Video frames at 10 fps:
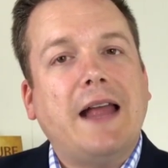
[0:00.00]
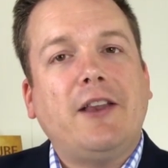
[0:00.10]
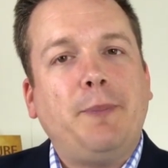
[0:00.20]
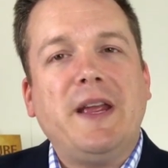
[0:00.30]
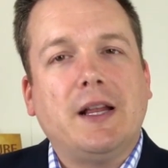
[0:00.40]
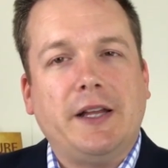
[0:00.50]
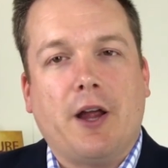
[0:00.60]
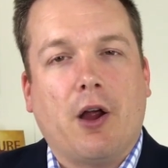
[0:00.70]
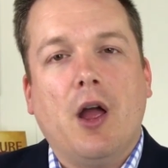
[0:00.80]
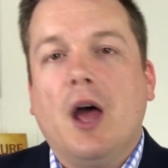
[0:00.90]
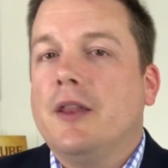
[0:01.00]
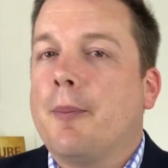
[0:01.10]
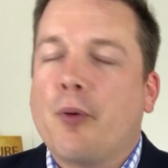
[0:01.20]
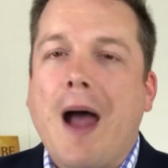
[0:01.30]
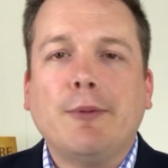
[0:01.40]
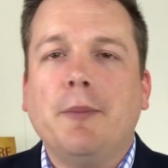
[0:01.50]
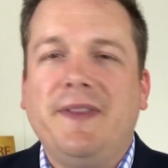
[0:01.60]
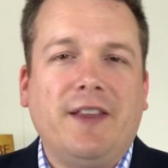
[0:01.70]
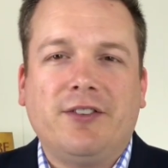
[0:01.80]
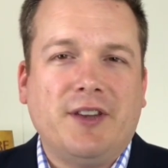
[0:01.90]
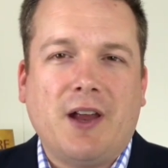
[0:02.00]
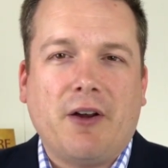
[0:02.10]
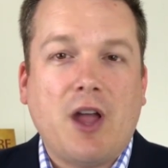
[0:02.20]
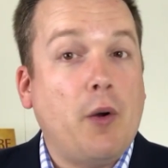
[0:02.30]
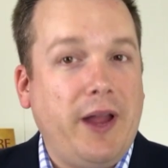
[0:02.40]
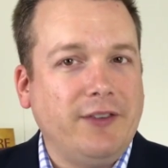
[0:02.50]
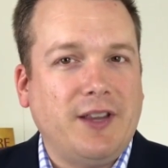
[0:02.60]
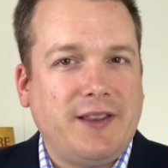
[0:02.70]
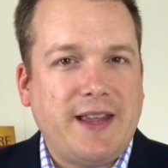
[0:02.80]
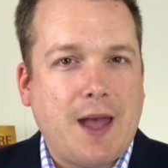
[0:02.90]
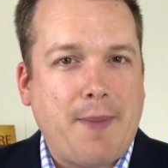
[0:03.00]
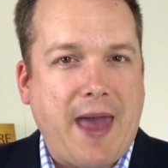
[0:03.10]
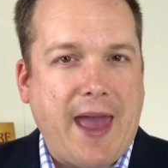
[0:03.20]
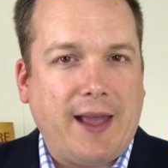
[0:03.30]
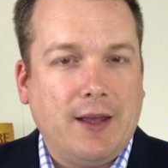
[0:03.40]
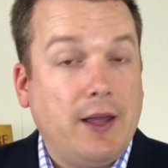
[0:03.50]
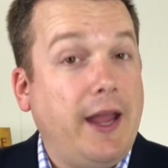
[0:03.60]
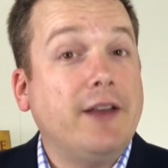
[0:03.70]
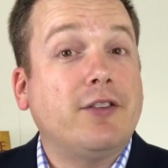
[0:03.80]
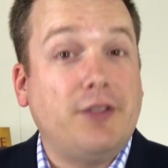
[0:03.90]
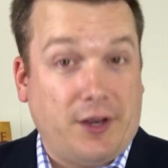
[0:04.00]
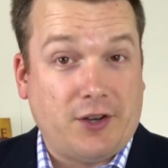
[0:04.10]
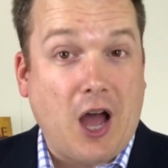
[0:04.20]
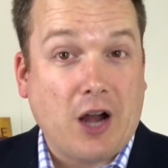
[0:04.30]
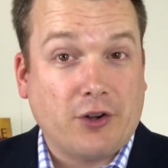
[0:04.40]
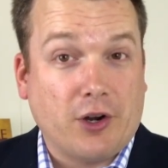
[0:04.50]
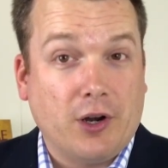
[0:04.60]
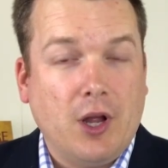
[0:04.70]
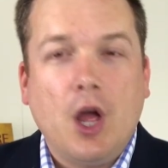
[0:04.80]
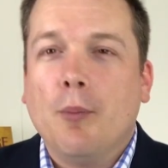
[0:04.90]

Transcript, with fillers: Let's be clear, the problem in this scenario isn't the M A, it's the doctor.